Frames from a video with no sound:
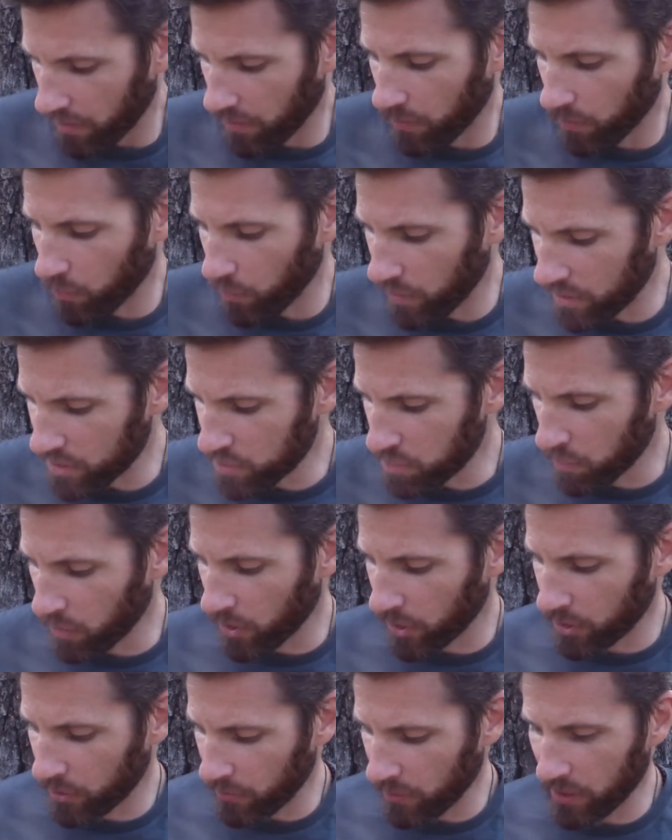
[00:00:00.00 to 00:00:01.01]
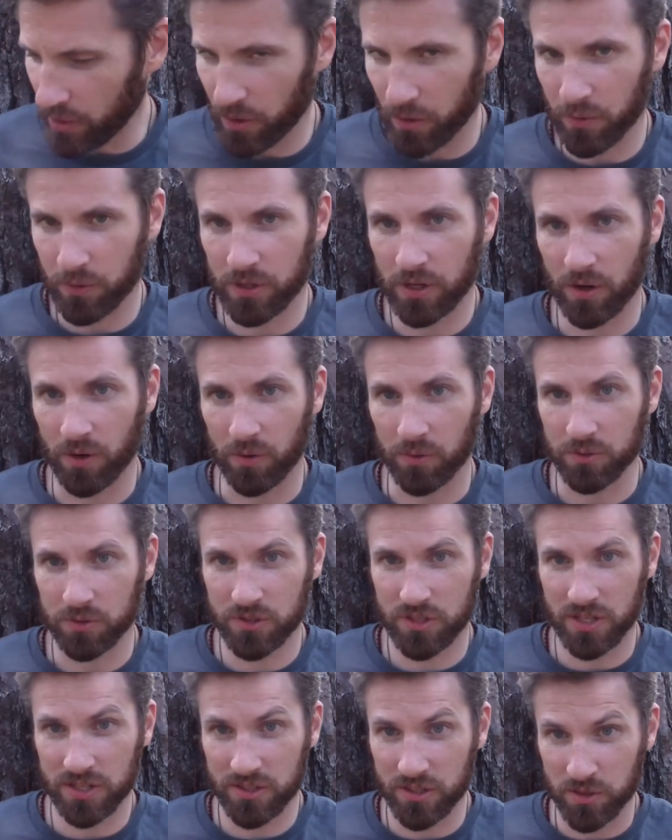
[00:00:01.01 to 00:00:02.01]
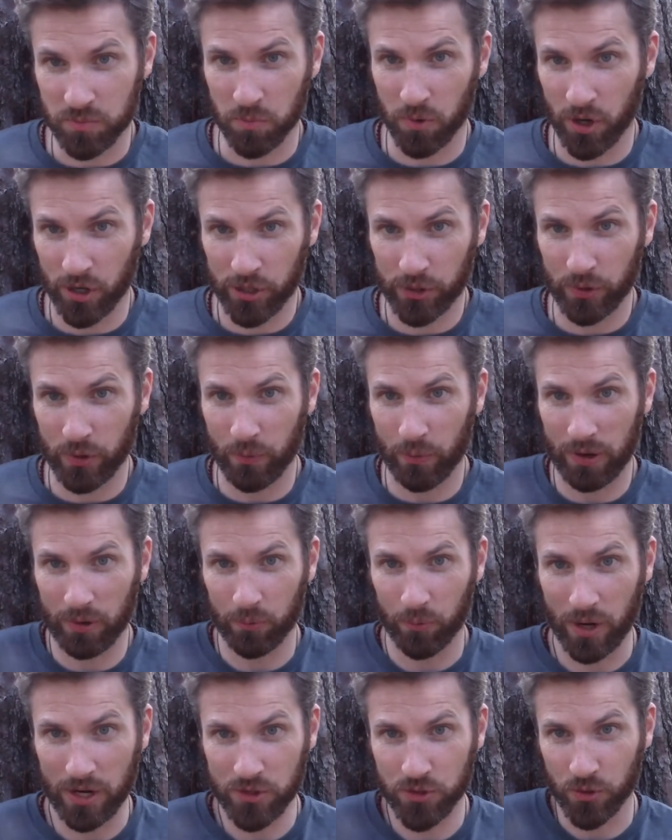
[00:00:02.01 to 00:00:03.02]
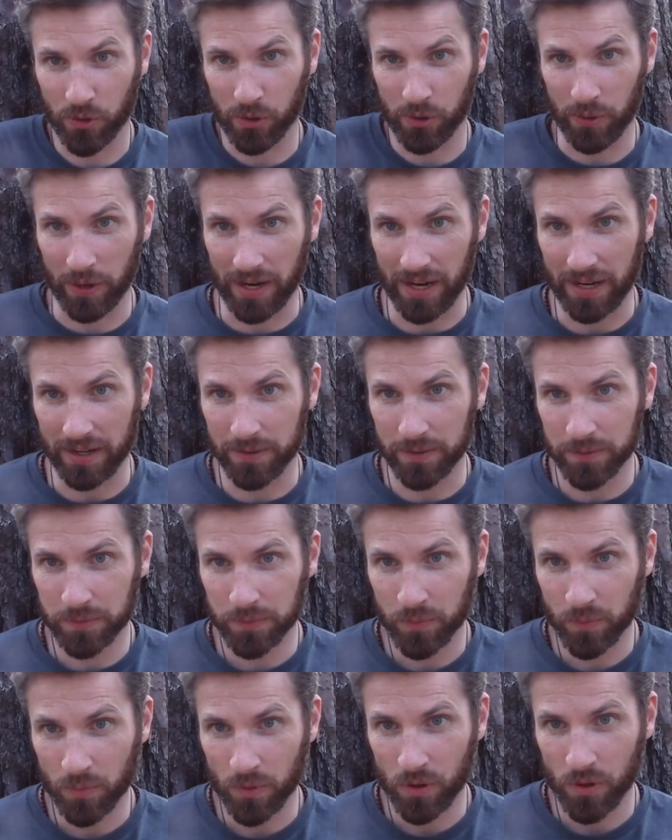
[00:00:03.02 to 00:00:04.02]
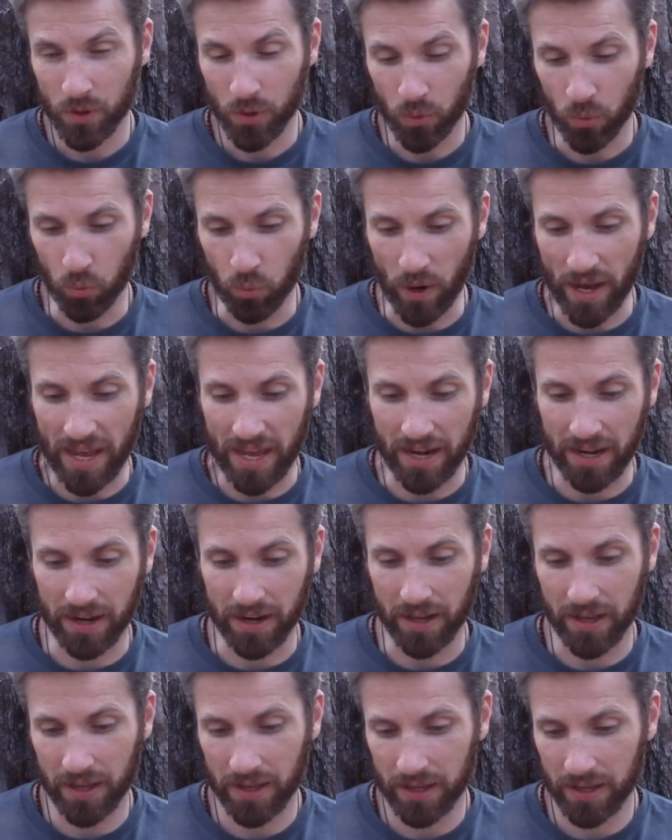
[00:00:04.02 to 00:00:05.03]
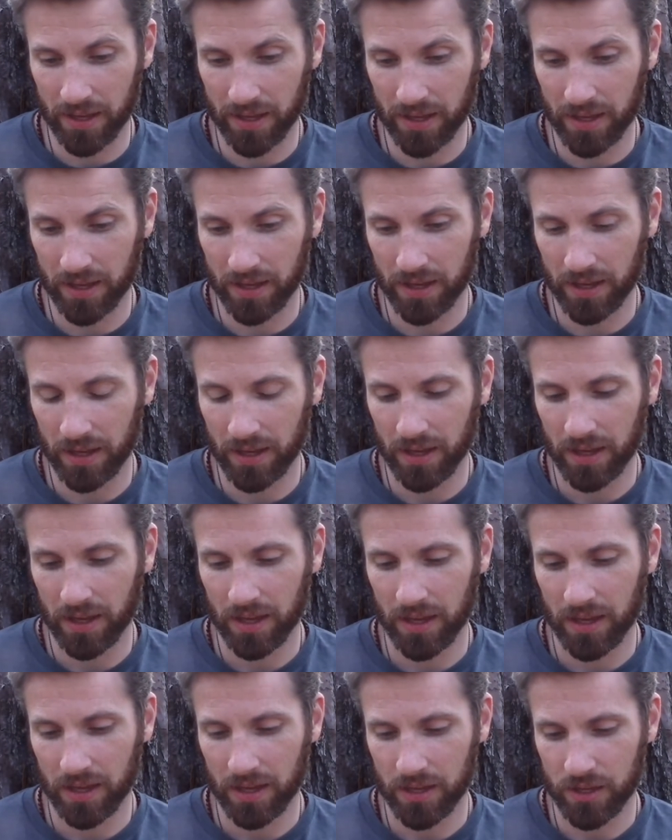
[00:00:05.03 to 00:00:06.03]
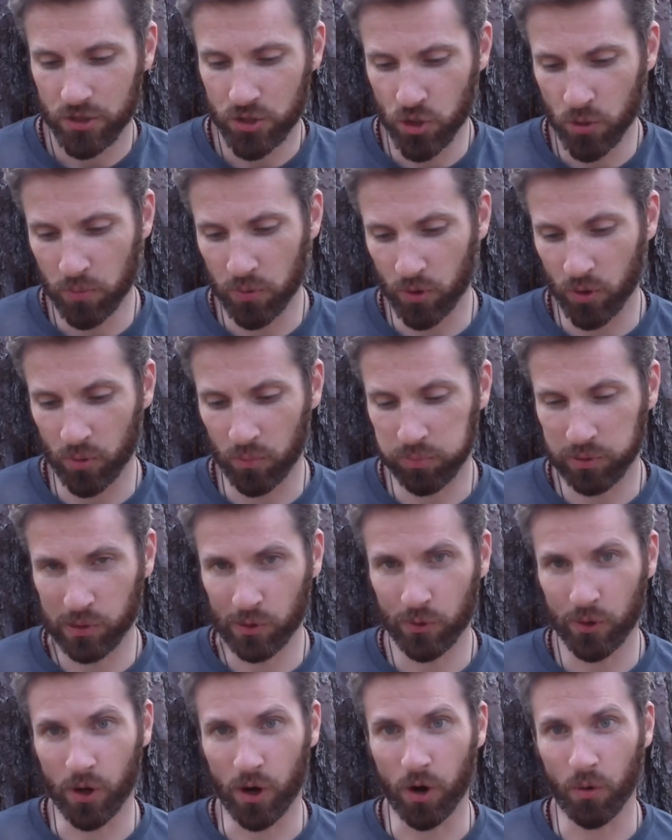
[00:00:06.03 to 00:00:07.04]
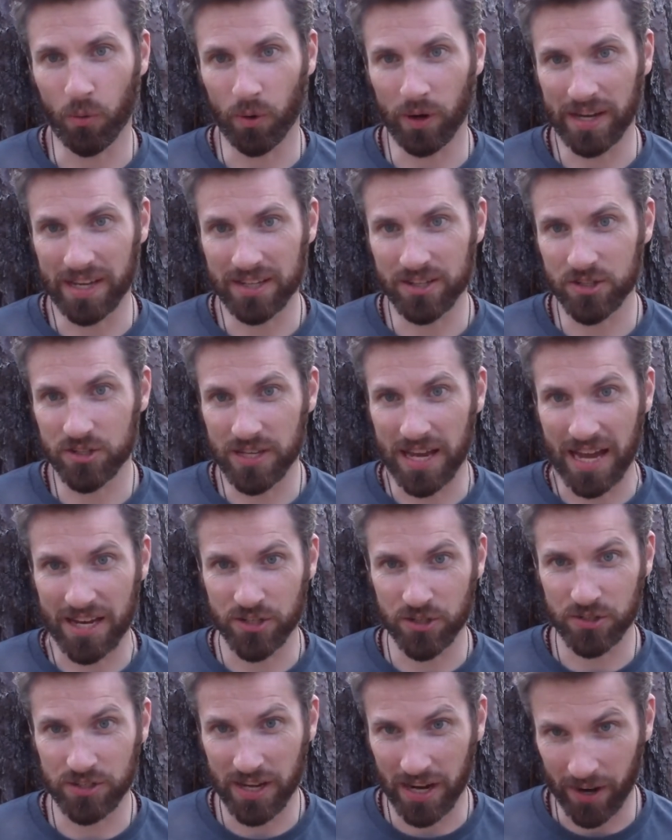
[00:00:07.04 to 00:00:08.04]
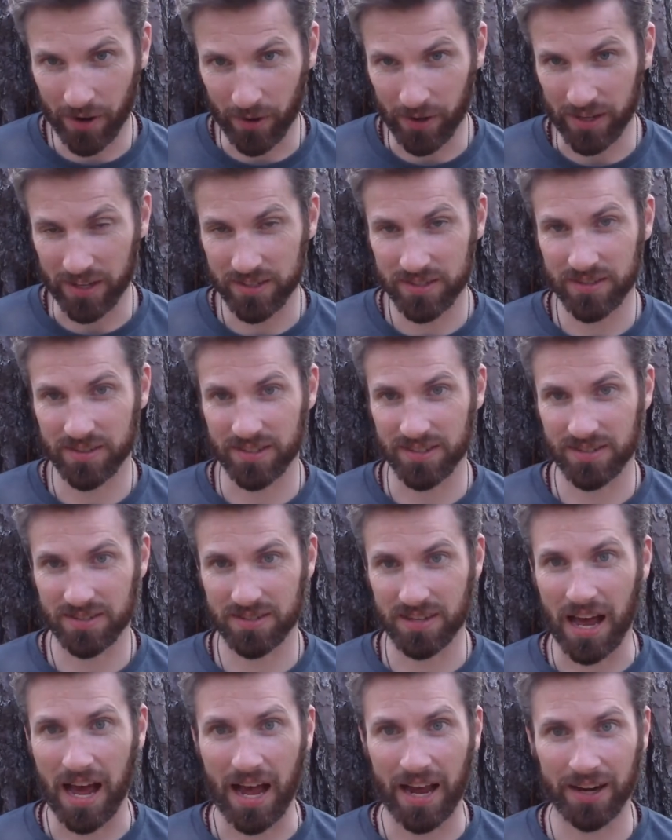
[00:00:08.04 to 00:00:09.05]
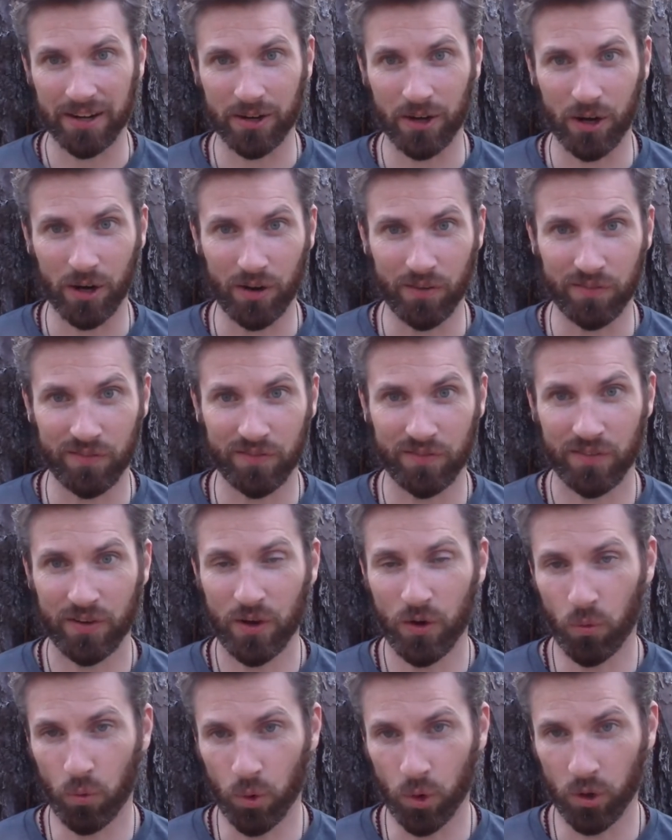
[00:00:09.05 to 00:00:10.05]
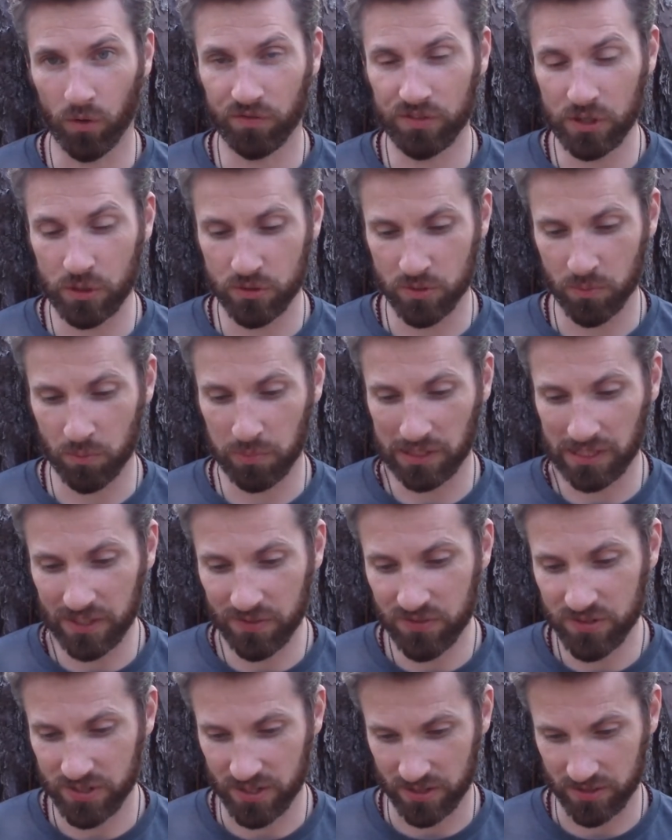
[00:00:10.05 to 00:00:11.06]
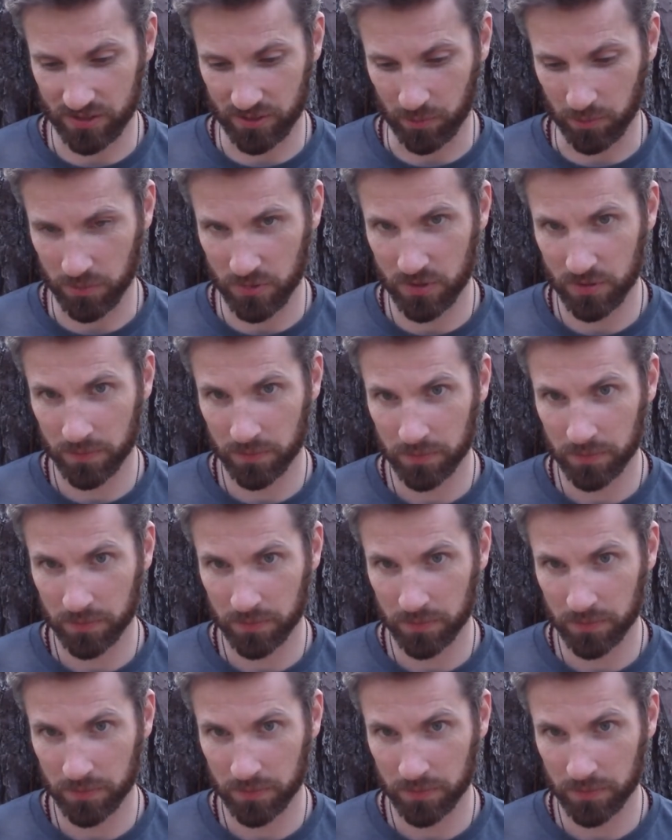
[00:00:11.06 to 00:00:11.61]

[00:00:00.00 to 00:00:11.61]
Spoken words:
when this Mercury since this Mercury went retrograde, when Jupiter and Pluto were in Sagittarius, the sign of worldviews and belief systems,